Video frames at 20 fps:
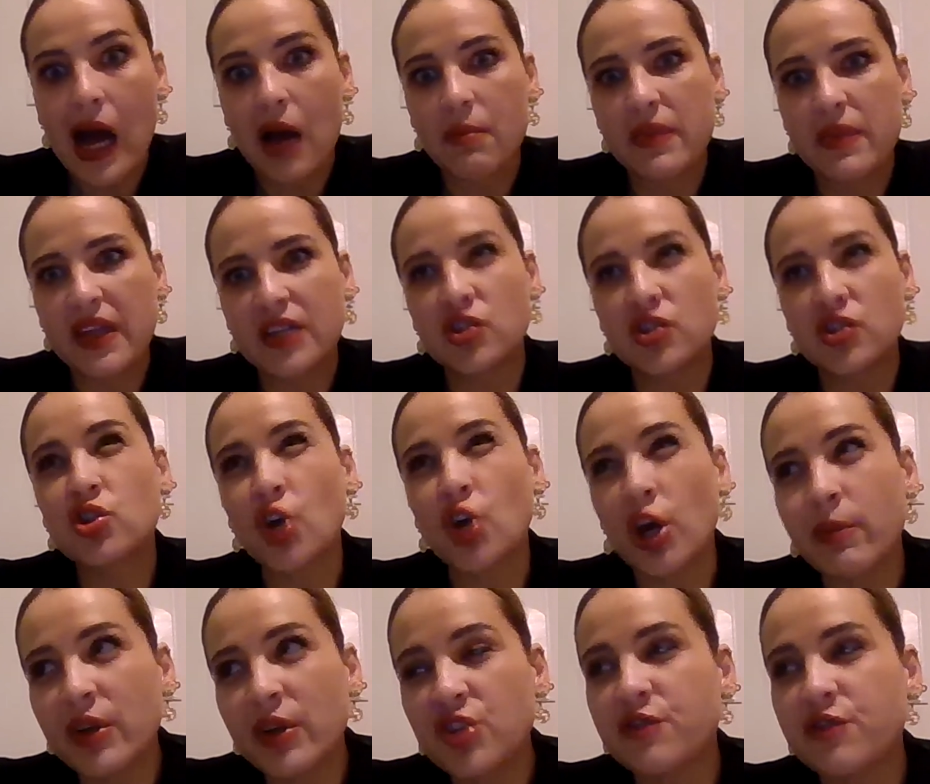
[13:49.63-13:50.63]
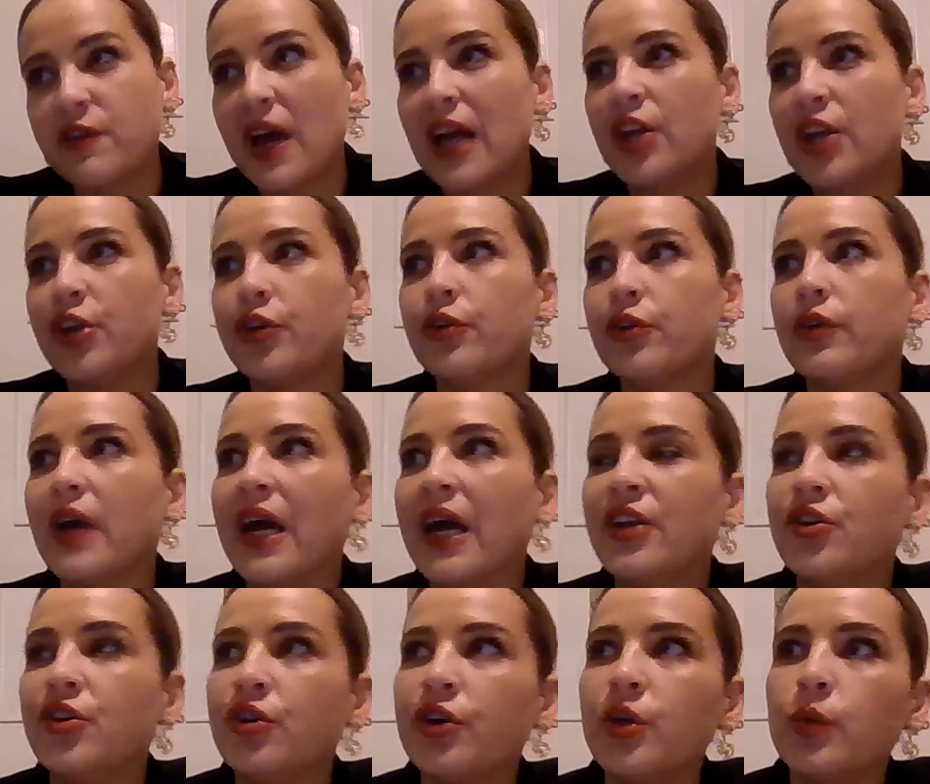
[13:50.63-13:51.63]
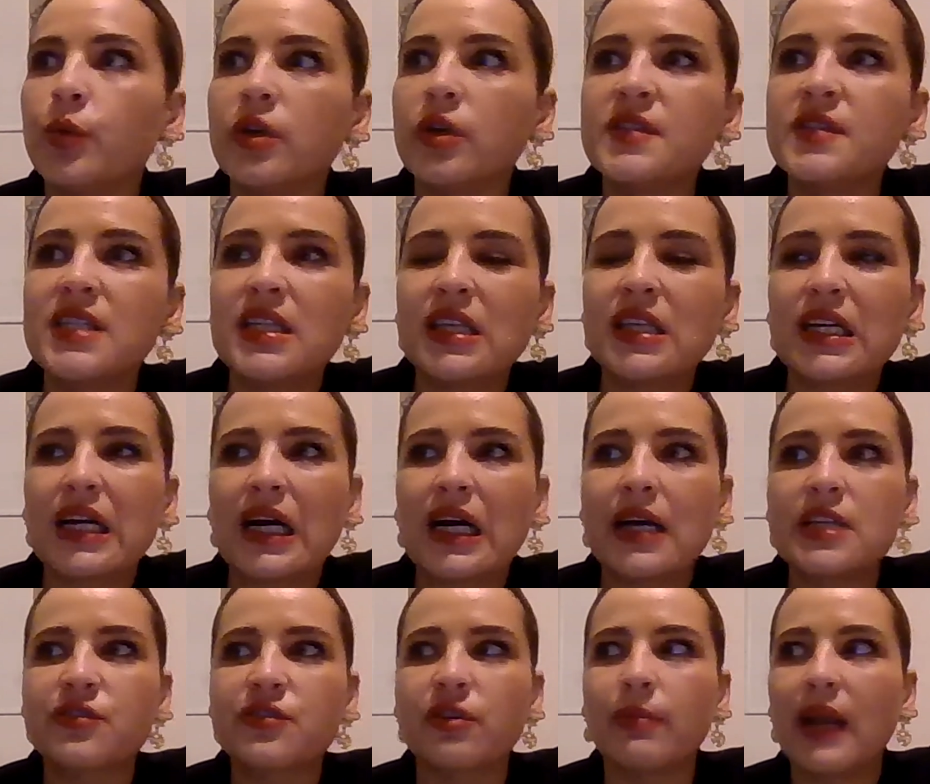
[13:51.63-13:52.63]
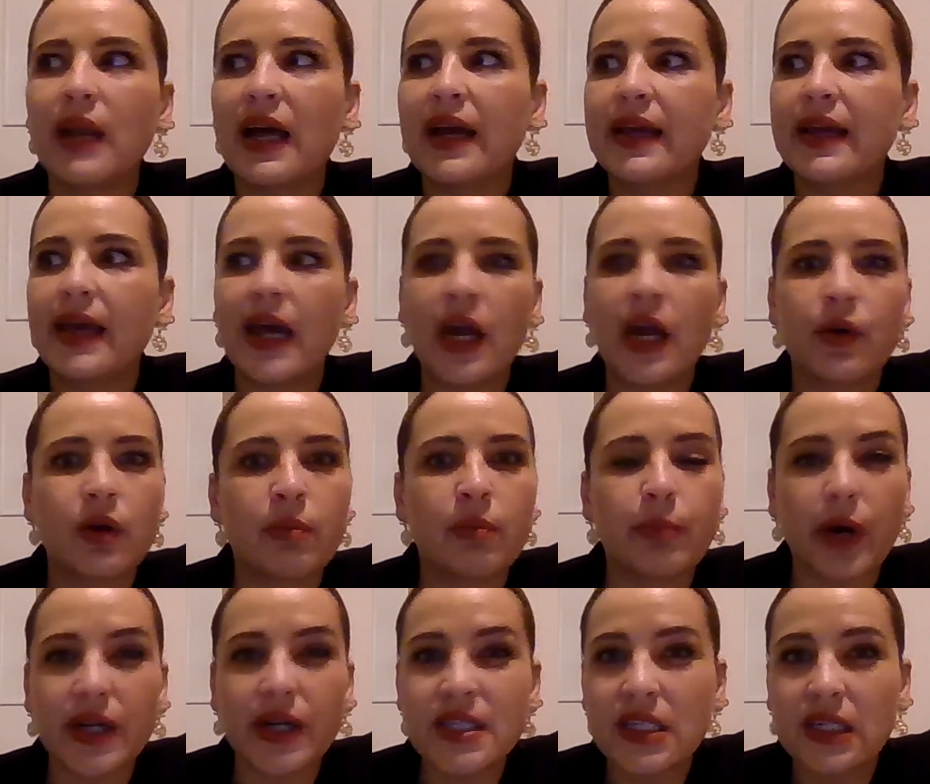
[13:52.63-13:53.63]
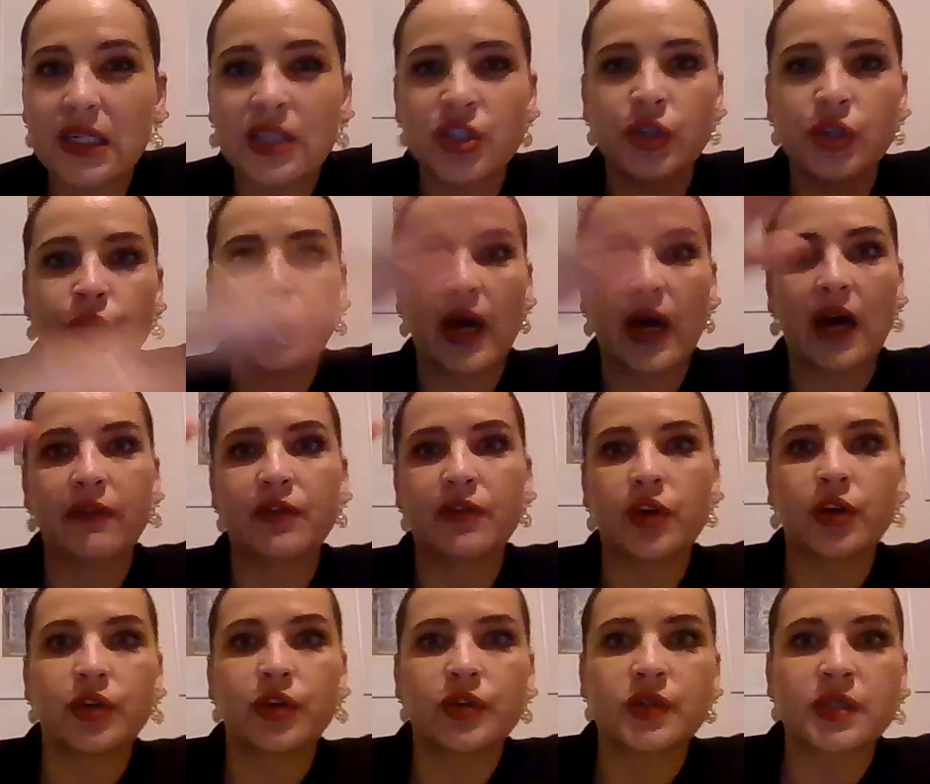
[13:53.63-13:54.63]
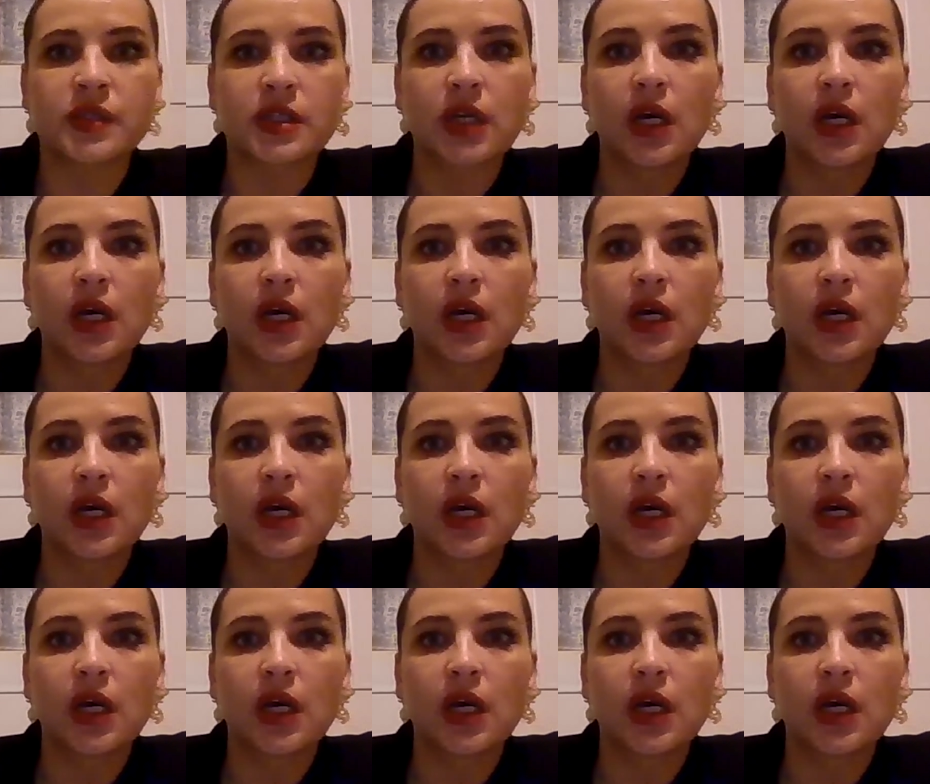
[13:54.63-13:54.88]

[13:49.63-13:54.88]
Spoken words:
There's so much value, and you would have seen the guys from like Air Robotics who have those